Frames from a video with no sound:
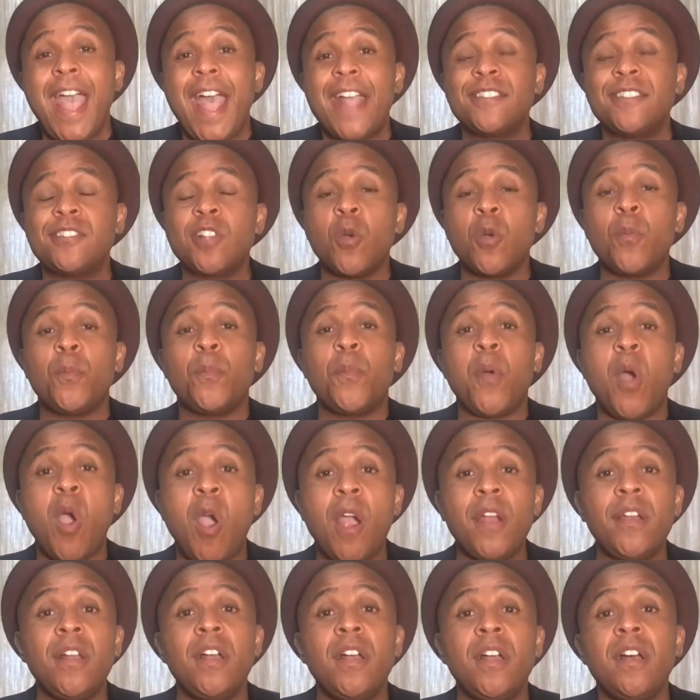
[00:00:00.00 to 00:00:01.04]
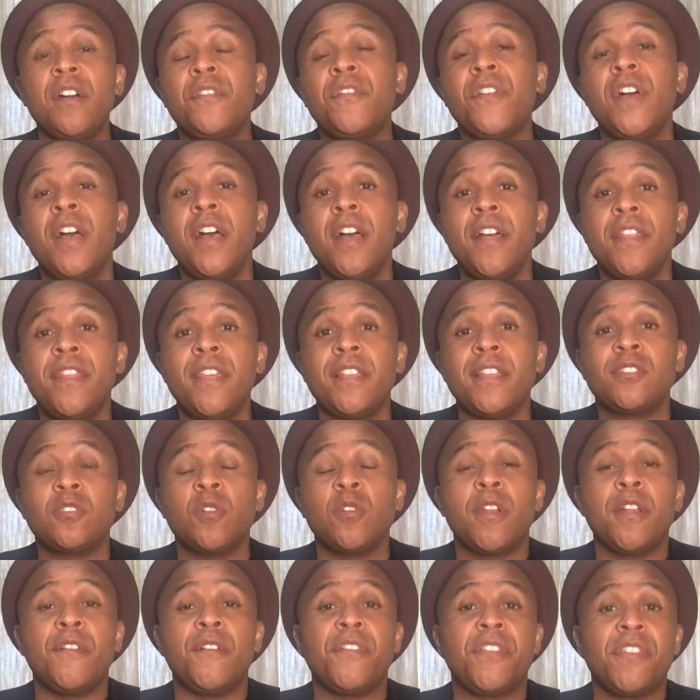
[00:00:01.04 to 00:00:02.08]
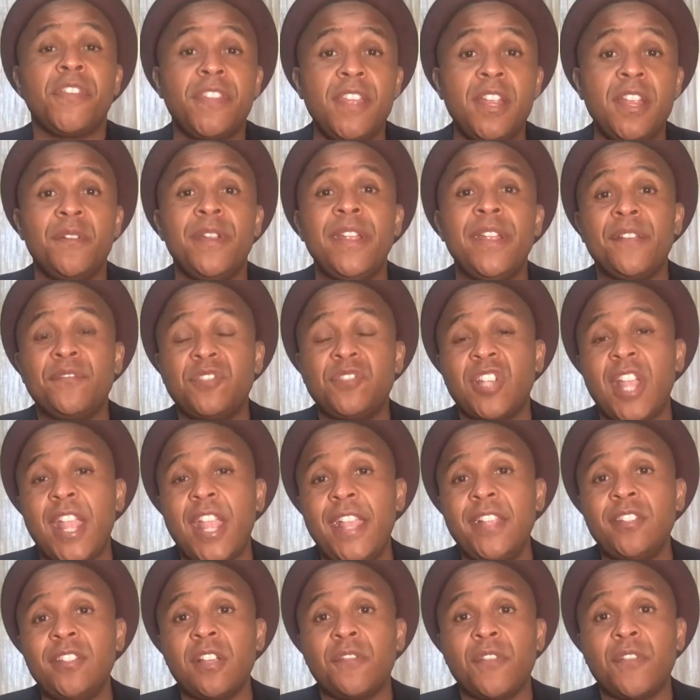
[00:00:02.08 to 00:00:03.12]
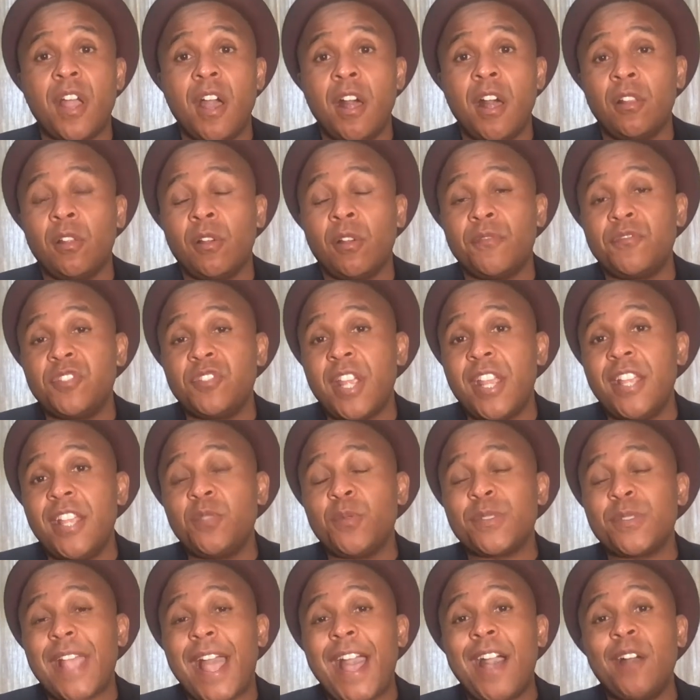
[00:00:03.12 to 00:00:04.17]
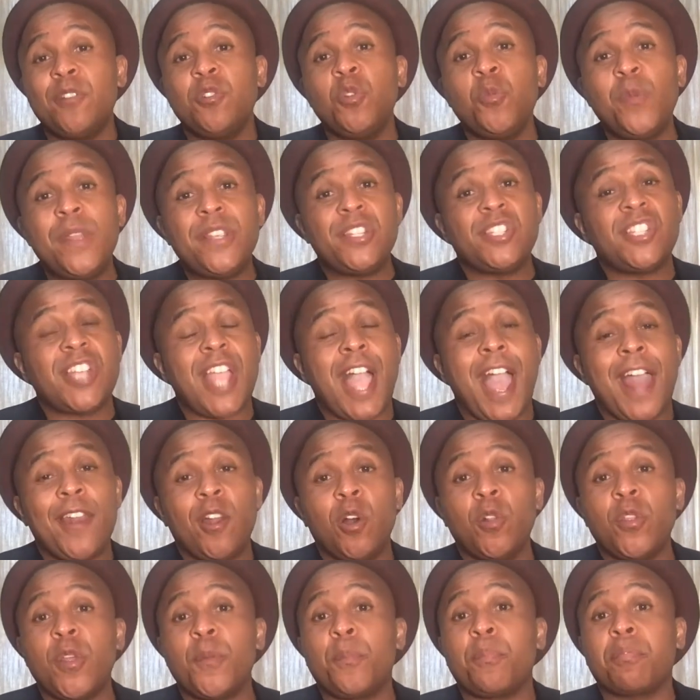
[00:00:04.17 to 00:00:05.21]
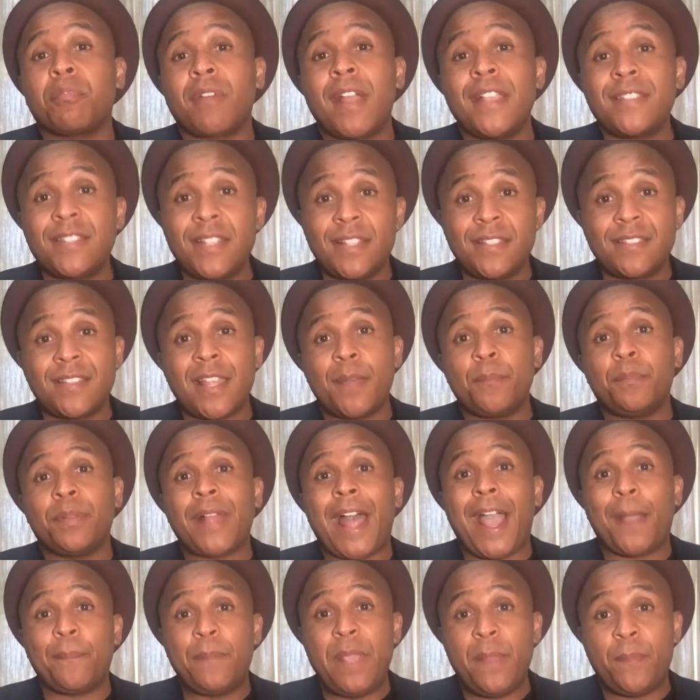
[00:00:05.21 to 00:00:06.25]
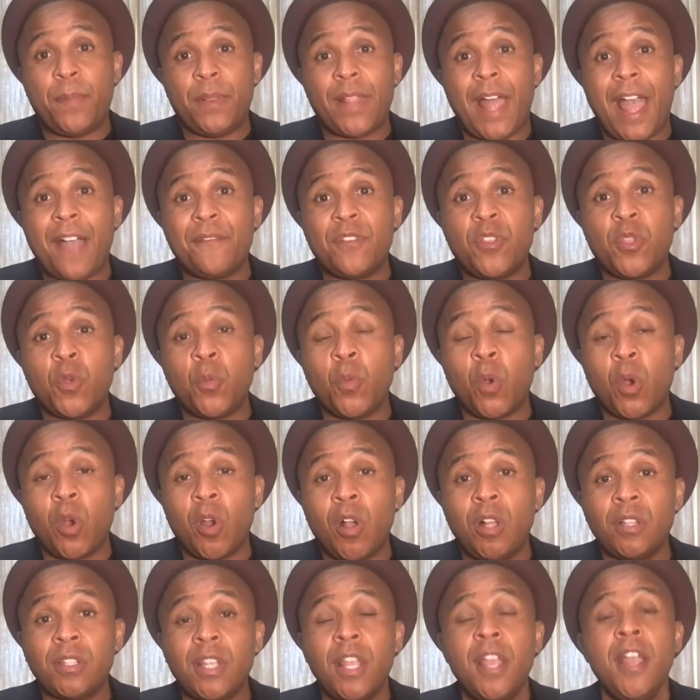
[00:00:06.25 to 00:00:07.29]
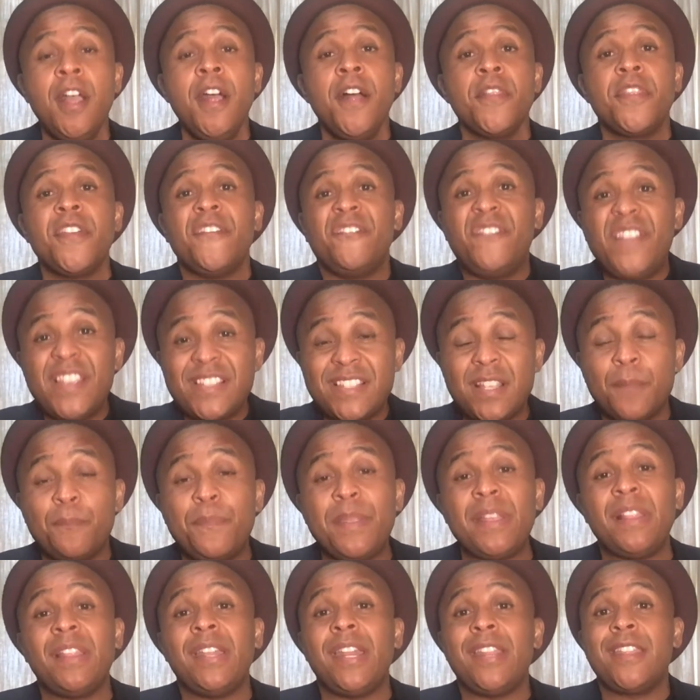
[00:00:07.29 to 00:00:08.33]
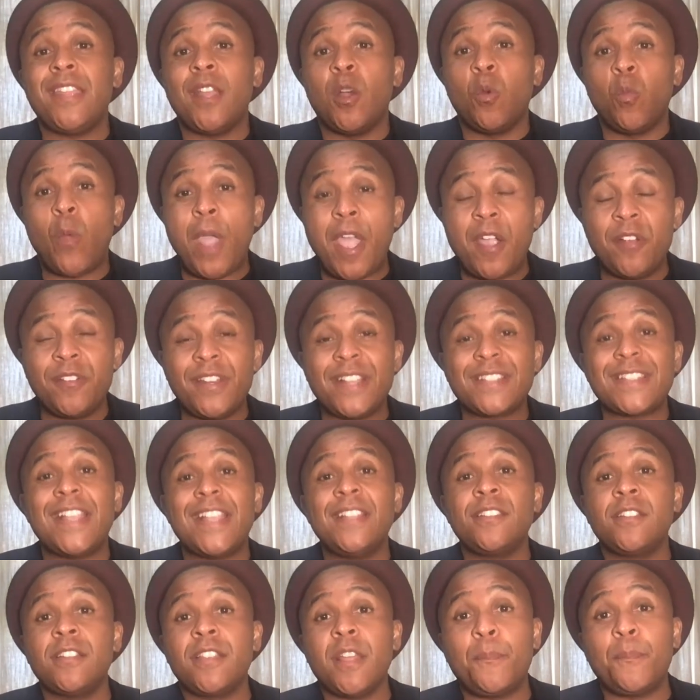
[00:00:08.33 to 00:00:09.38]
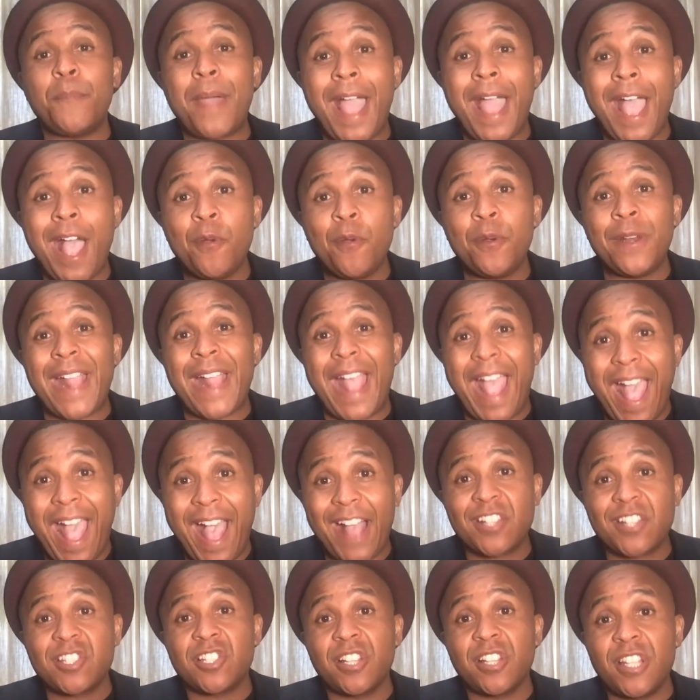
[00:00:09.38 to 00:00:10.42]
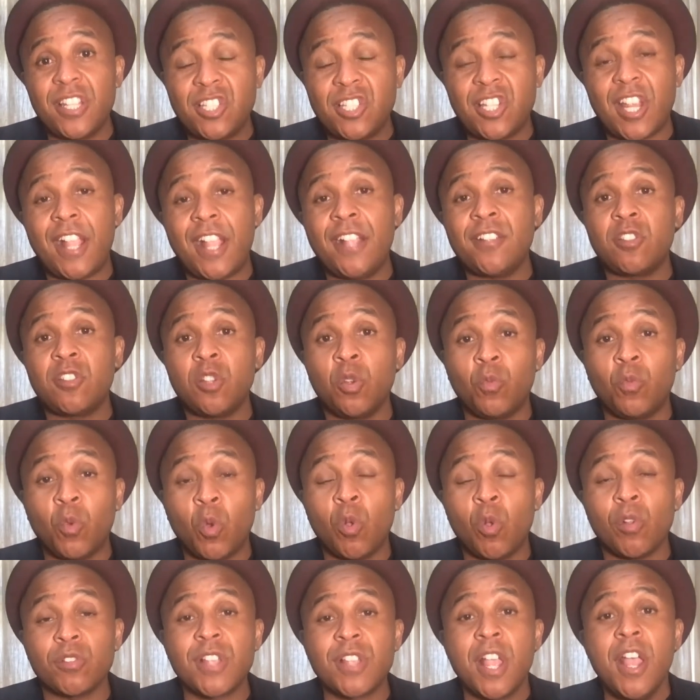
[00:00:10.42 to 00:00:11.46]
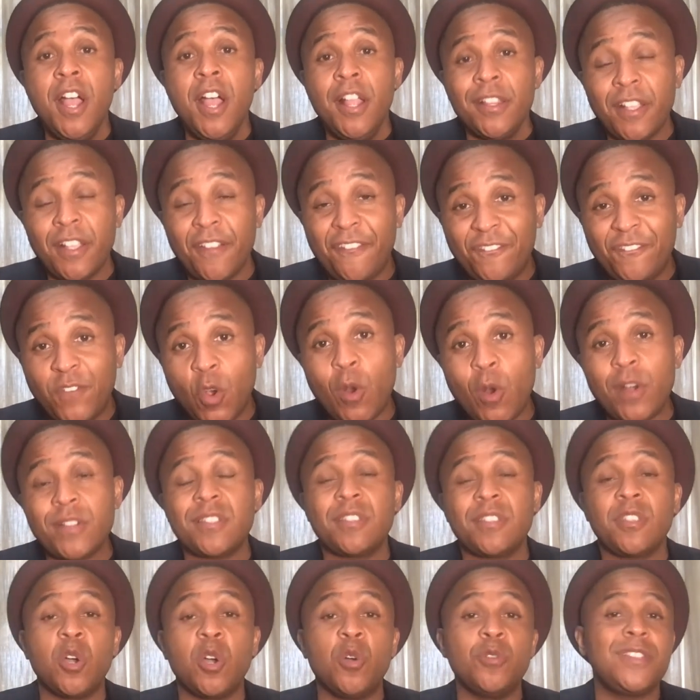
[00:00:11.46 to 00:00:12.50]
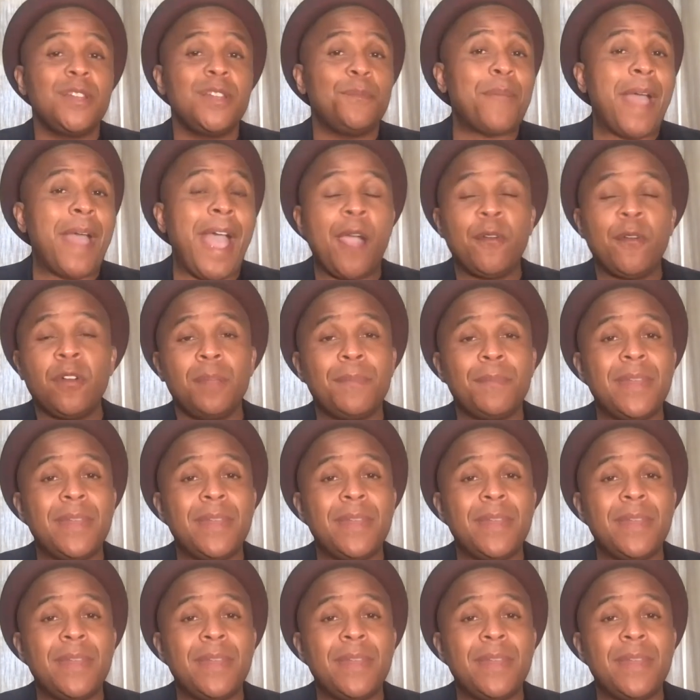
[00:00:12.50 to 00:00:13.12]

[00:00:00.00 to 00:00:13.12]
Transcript: And so part of the sort of theory of change, of color of change, was how do we channel the presence that Black people have in the world, the visibility, the awareness into the power to actually change the rules, to force those in power to be